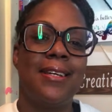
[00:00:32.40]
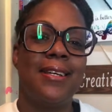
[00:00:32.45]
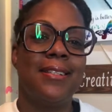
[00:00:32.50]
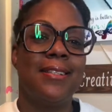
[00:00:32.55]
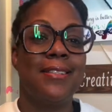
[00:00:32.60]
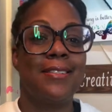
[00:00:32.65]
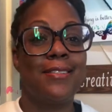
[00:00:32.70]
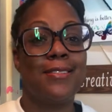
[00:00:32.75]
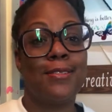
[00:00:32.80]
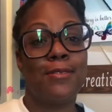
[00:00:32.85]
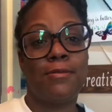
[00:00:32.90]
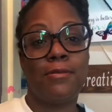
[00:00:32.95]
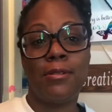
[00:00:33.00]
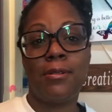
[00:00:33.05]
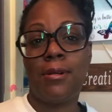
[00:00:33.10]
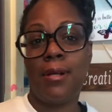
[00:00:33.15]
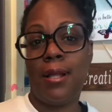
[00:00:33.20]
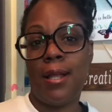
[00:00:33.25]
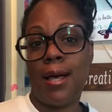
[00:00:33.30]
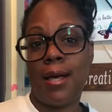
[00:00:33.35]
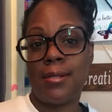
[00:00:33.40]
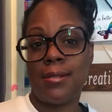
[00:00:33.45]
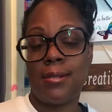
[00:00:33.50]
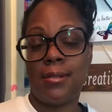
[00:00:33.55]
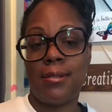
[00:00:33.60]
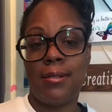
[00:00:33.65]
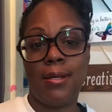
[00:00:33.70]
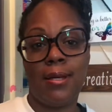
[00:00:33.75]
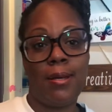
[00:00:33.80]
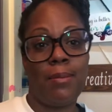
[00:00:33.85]
This is a real closet
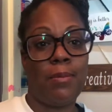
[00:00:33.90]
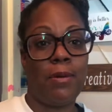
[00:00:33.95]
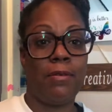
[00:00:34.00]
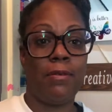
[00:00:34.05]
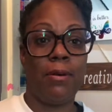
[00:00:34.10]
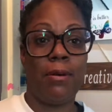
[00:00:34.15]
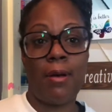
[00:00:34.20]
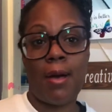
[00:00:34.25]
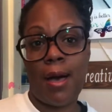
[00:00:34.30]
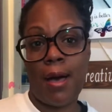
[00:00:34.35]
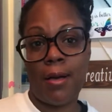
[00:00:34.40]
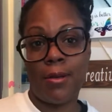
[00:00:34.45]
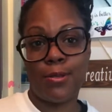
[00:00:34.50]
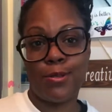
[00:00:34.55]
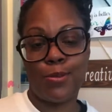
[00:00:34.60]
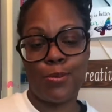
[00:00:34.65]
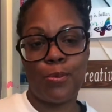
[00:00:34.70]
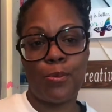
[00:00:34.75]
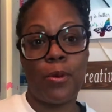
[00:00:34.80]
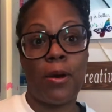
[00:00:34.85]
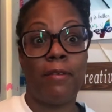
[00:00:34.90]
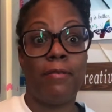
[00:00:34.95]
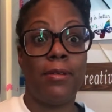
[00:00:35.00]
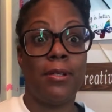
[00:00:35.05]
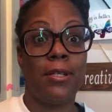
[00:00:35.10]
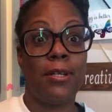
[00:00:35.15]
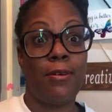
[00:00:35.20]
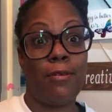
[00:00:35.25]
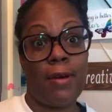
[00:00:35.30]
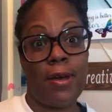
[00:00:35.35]
in my real house where I really
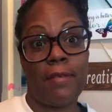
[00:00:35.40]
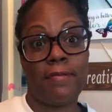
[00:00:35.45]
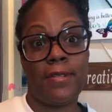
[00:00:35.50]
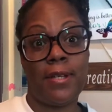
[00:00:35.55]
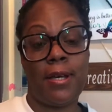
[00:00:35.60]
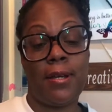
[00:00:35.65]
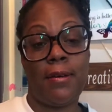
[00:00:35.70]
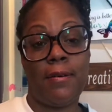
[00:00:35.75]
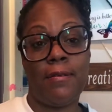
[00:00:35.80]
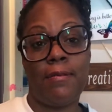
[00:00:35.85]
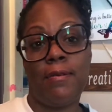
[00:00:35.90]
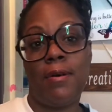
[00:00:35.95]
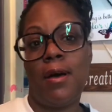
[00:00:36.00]
craft out of.